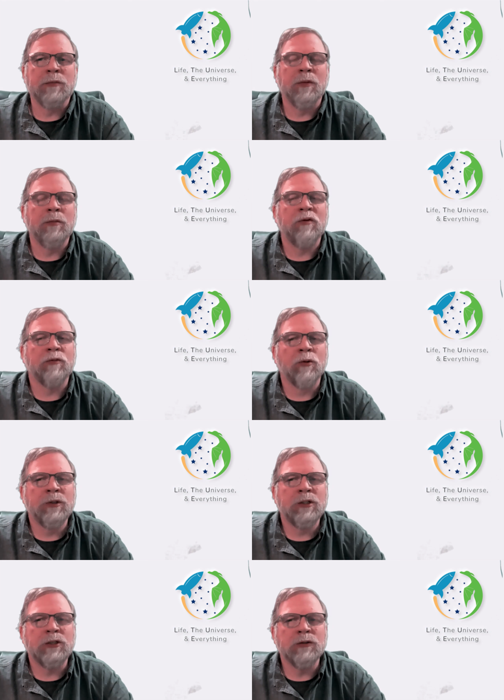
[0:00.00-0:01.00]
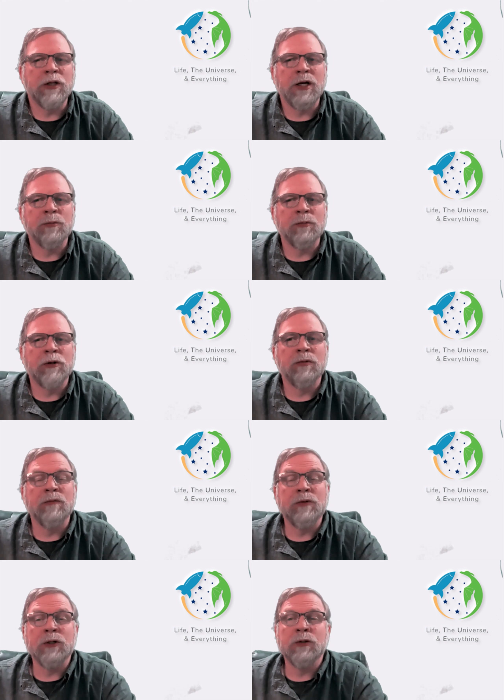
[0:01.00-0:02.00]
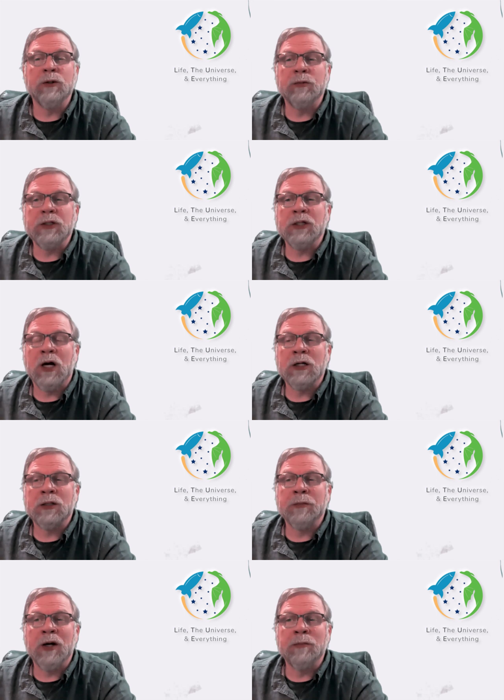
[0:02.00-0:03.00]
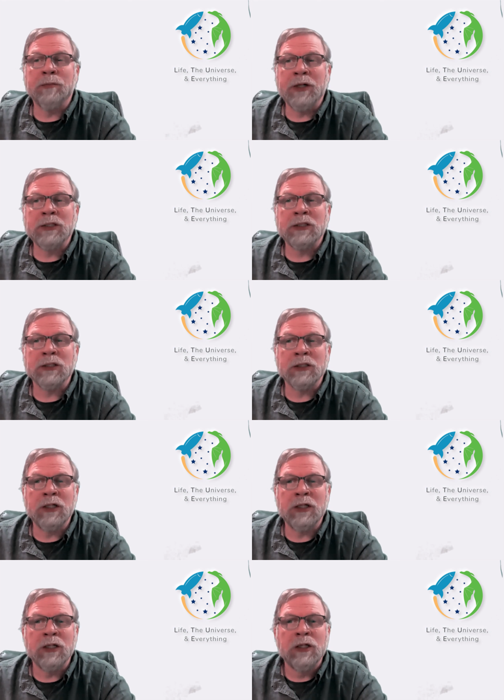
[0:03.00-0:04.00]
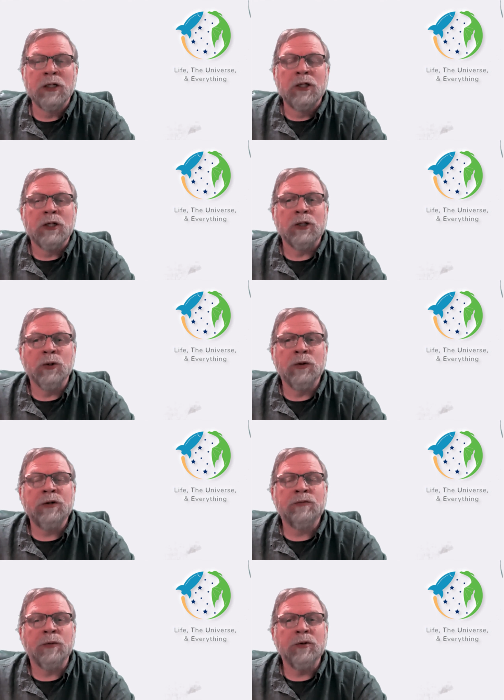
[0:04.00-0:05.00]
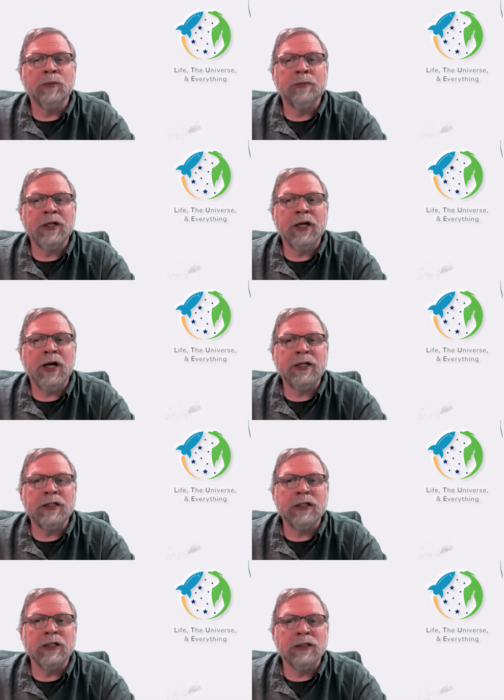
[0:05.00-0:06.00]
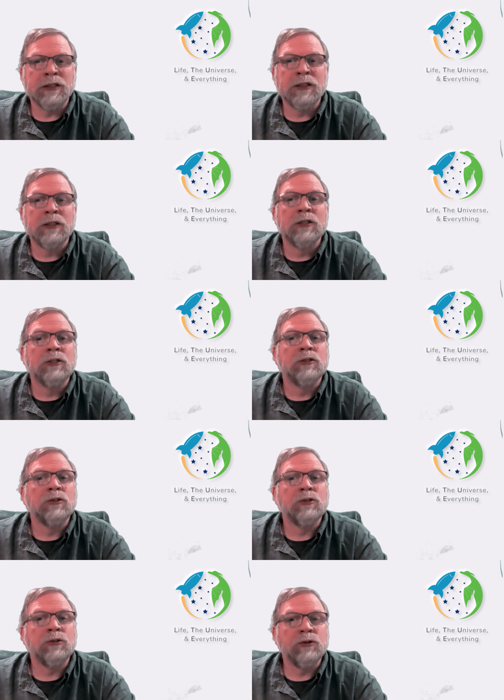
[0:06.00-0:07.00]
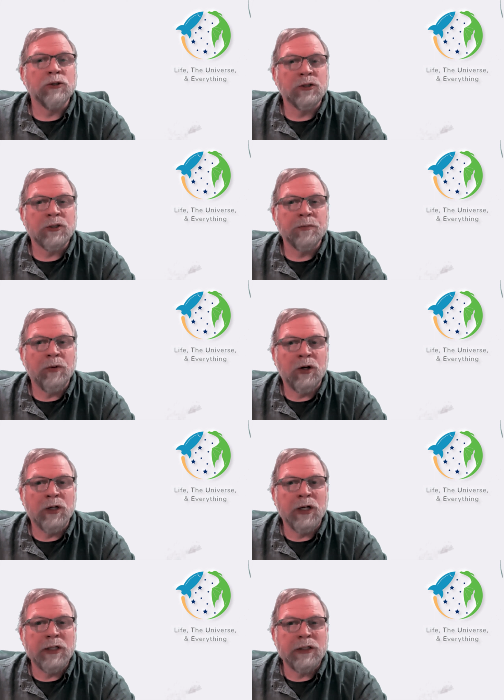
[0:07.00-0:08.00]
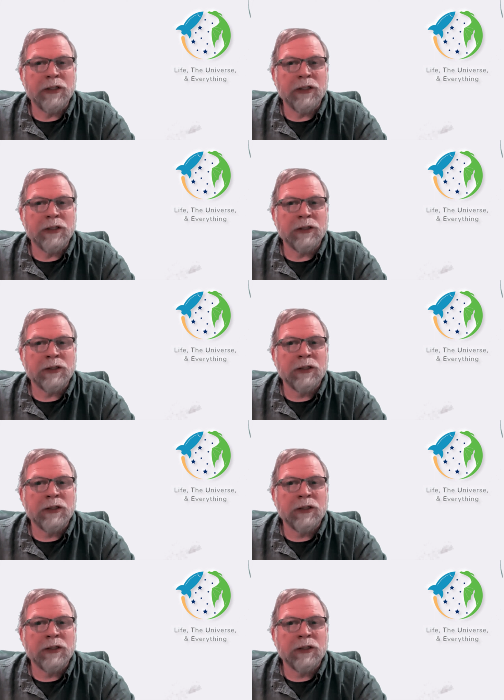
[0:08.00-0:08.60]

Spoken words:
But before we do that, I want to review that we talked about basically going from your big ideas to your small ideas.